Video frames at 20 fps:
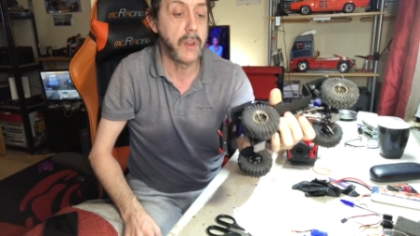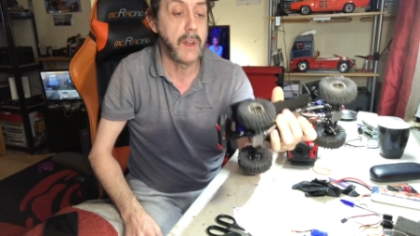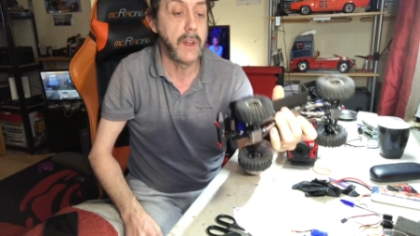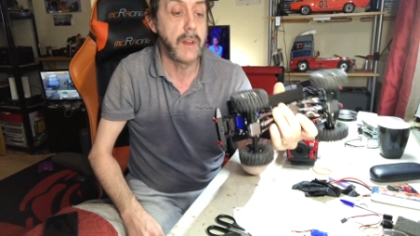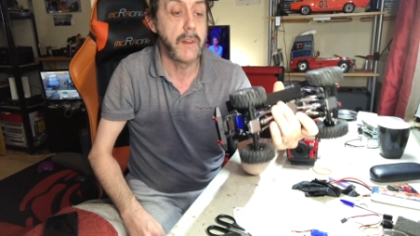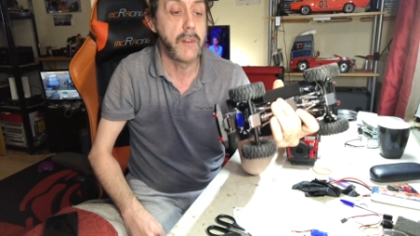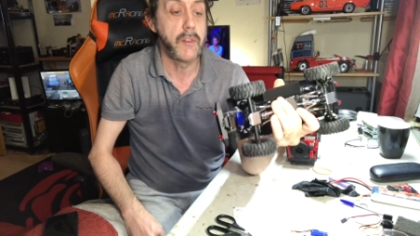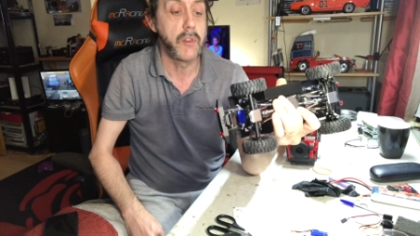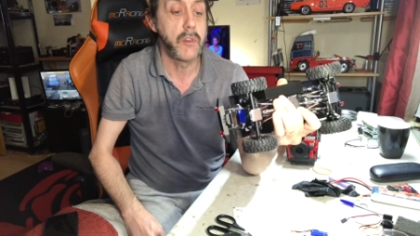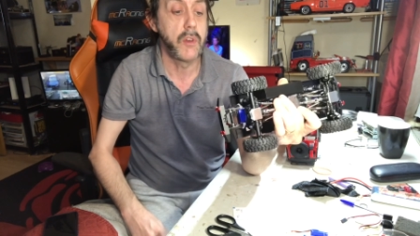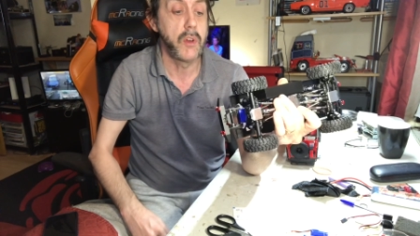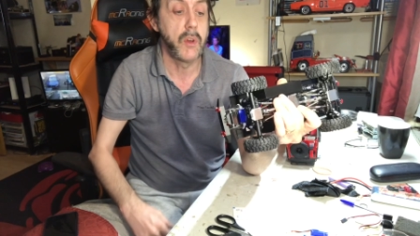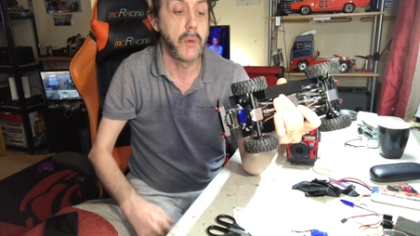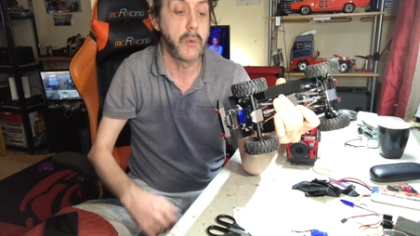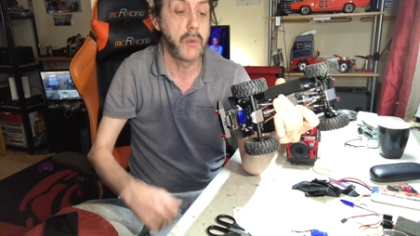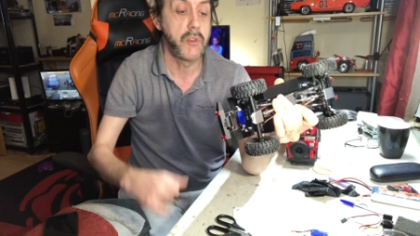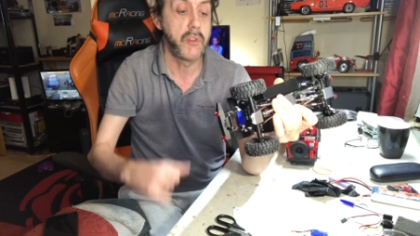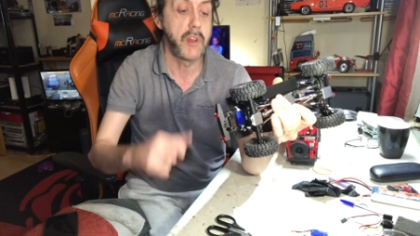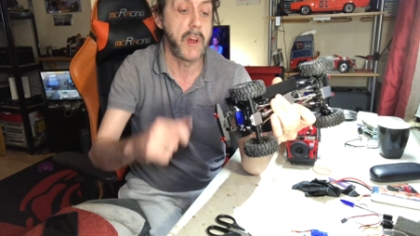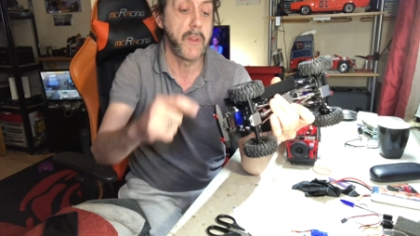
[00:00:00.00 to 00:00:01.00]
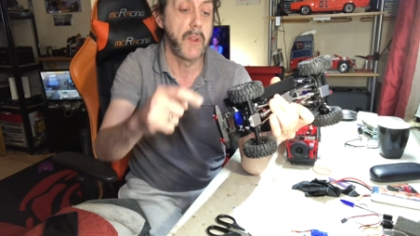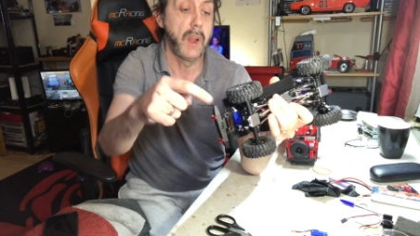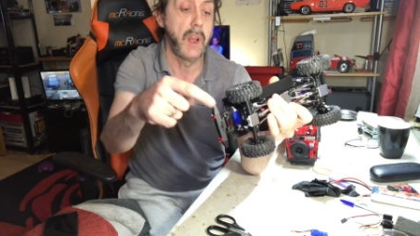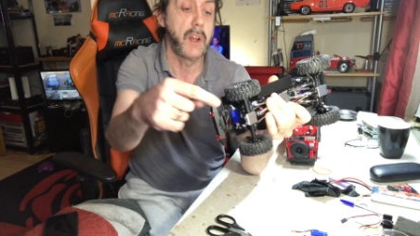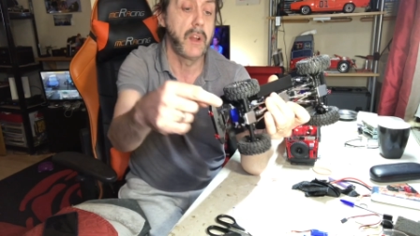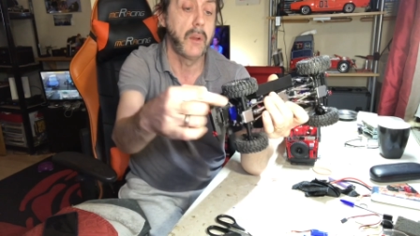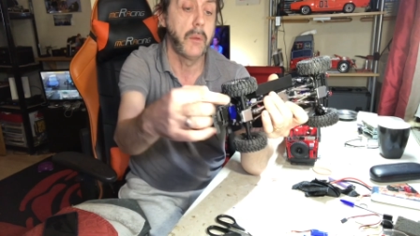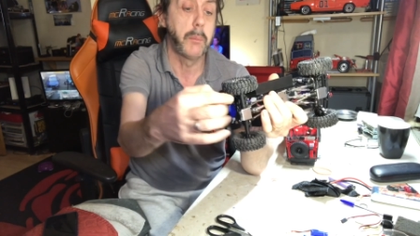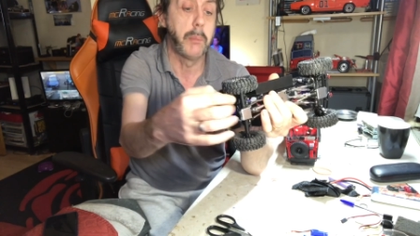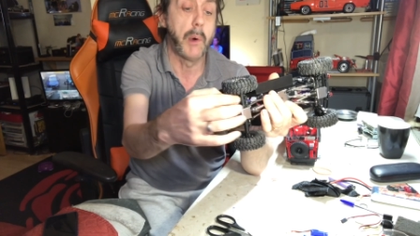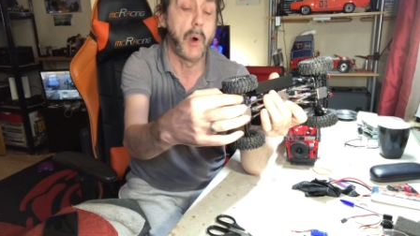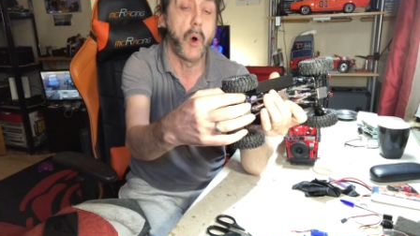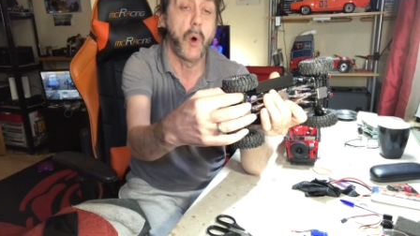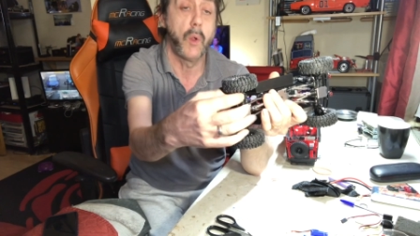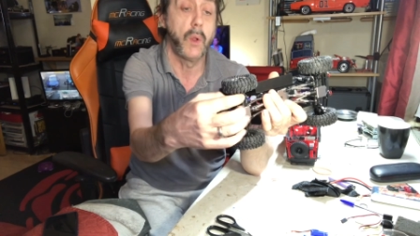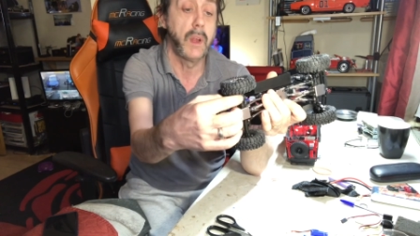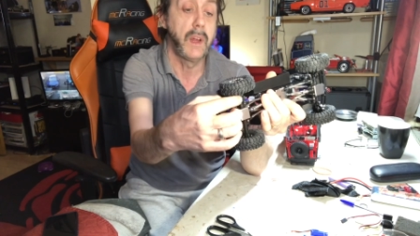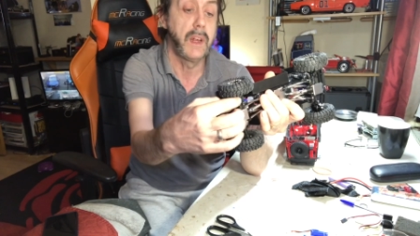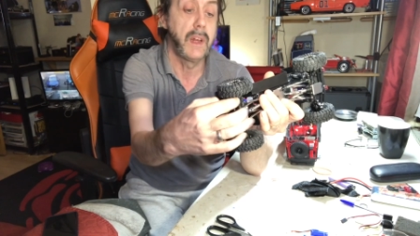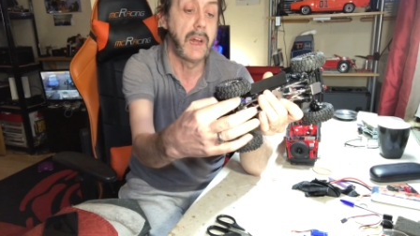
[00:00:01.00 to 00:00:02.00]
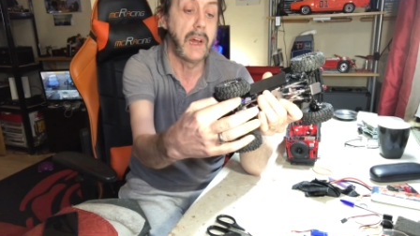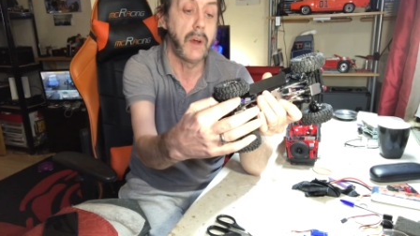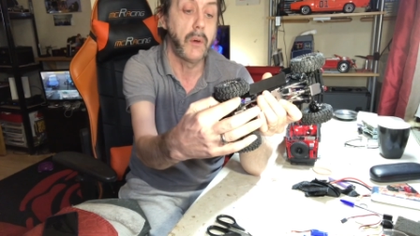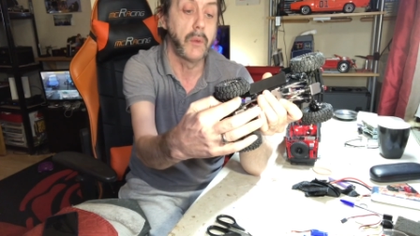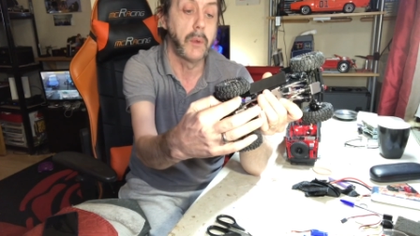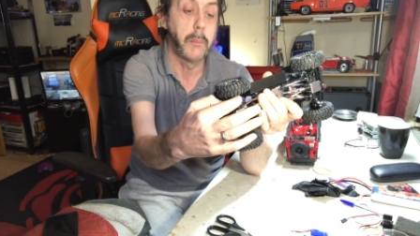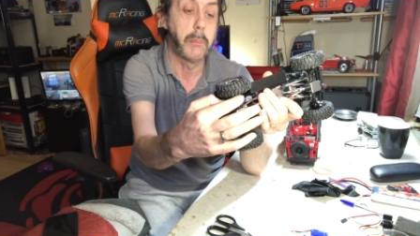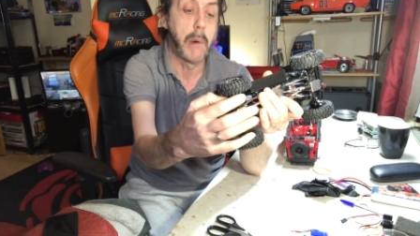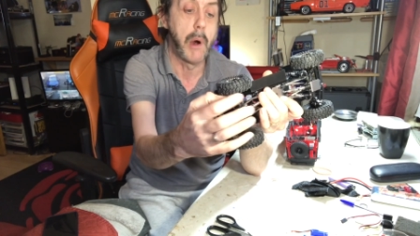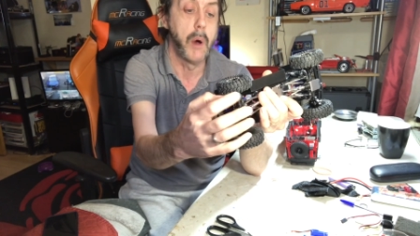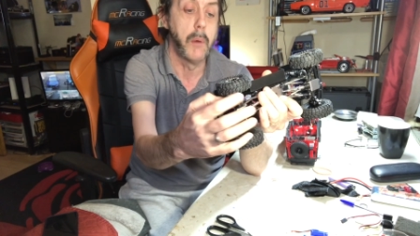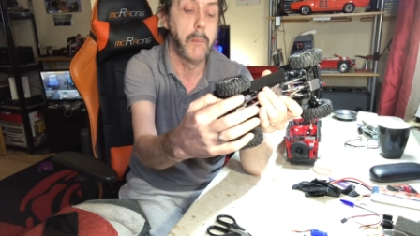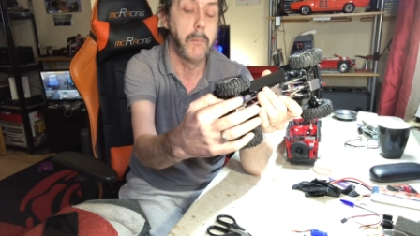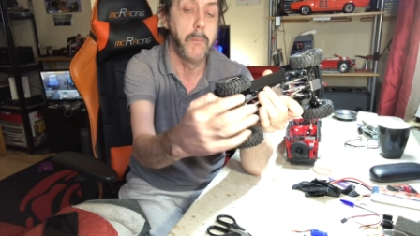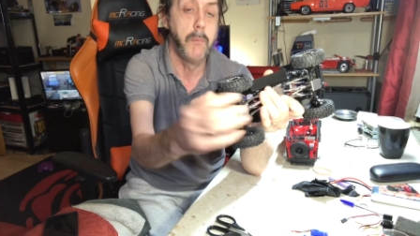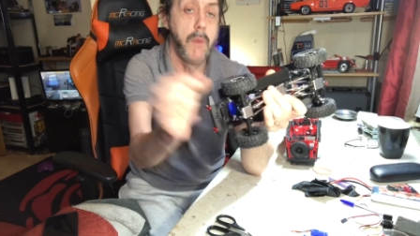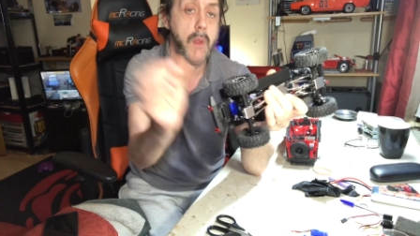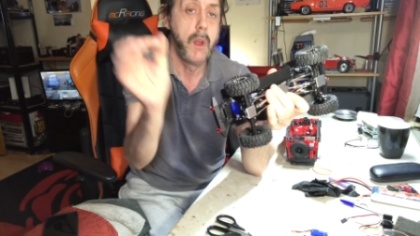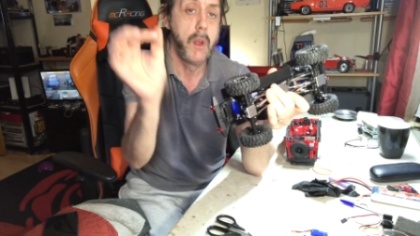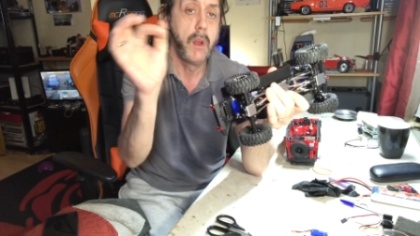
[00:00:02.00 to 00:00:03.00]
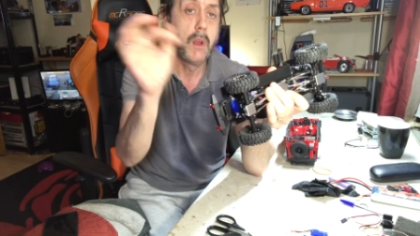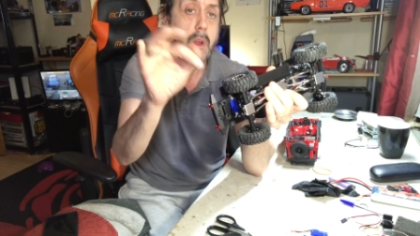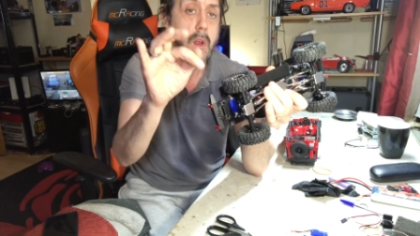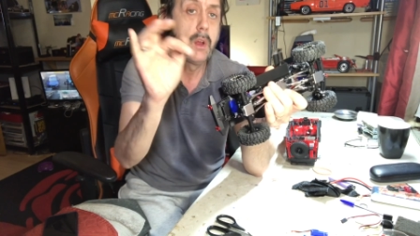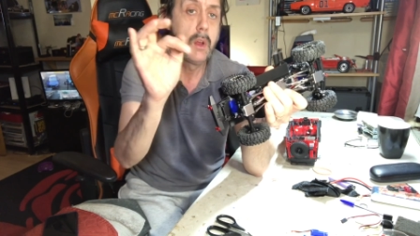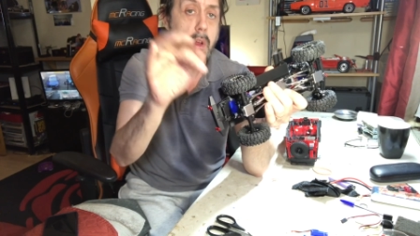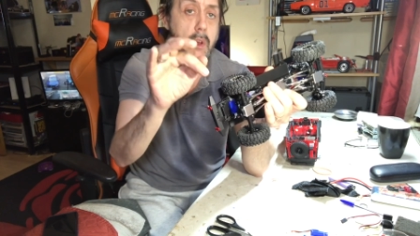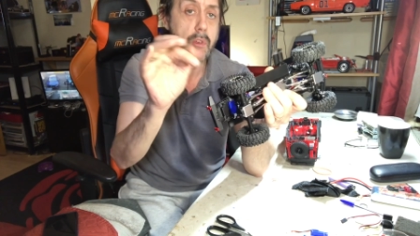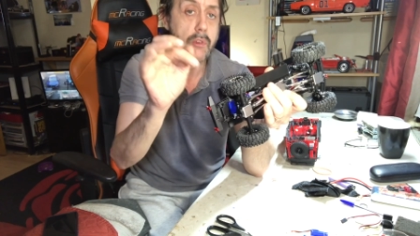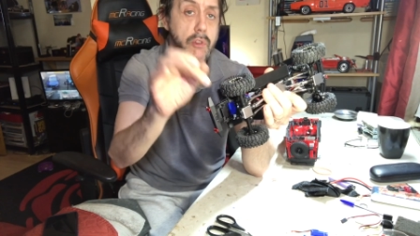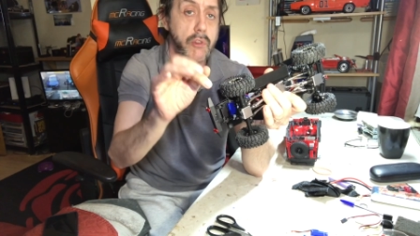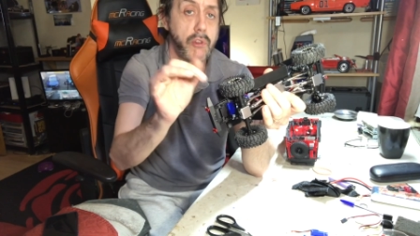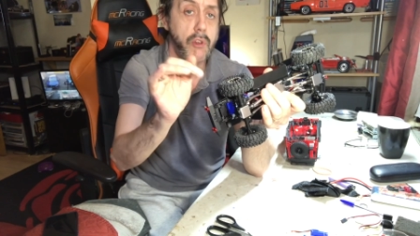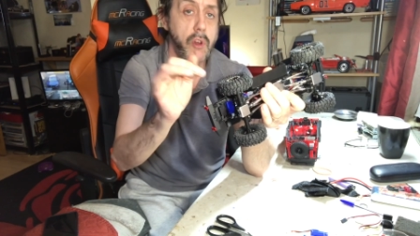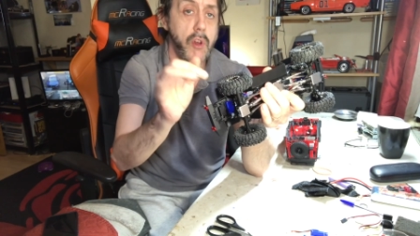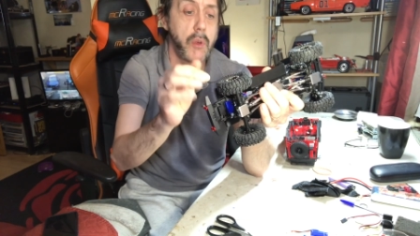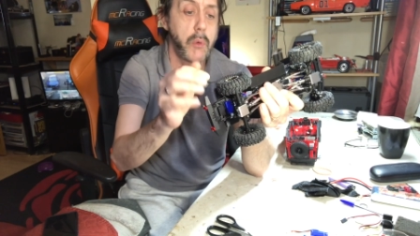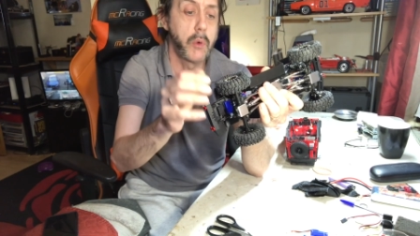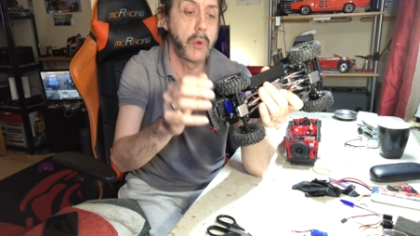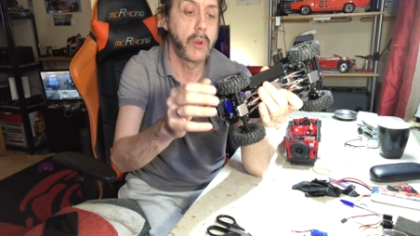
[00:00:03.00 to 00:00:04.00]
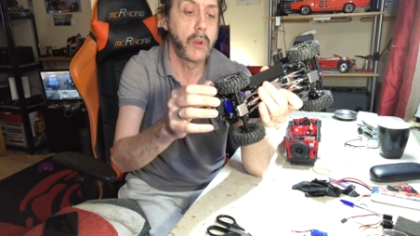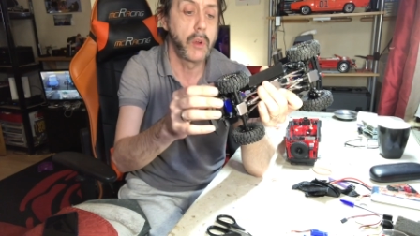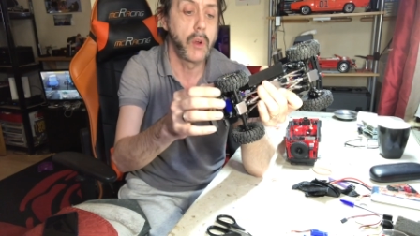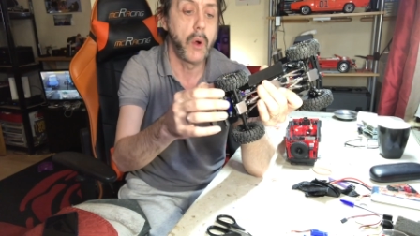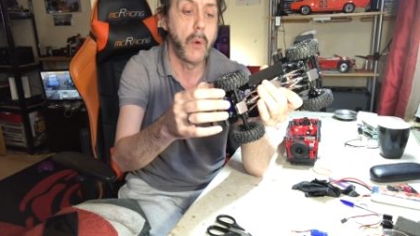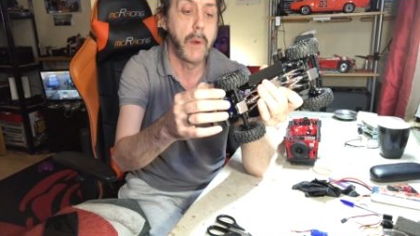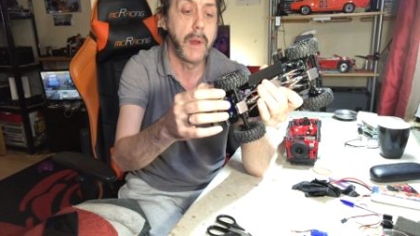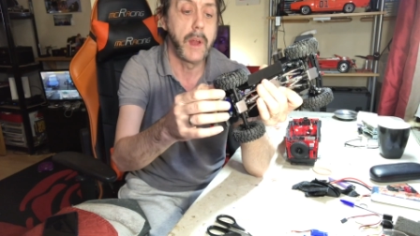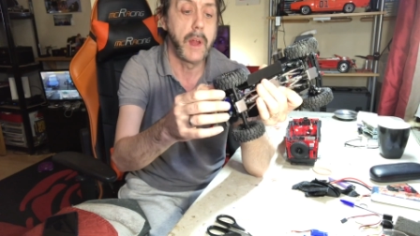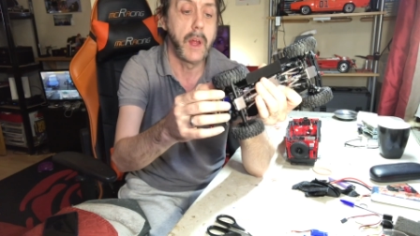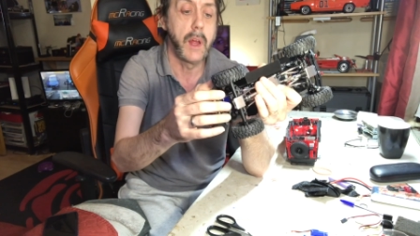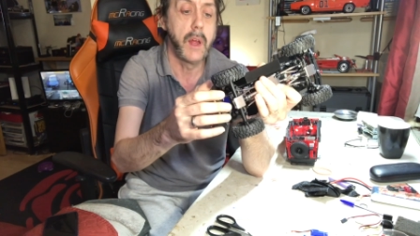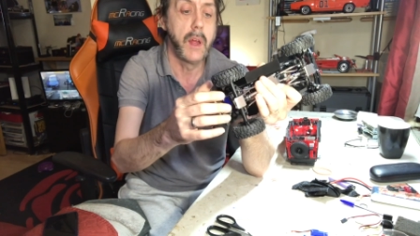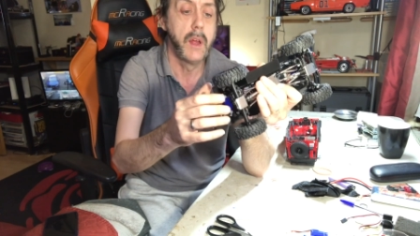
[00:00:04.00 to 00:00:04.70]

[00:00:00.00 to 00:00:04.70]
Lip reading: needed to do was take the little ball link out the bottom because the screw wouldn't go in it,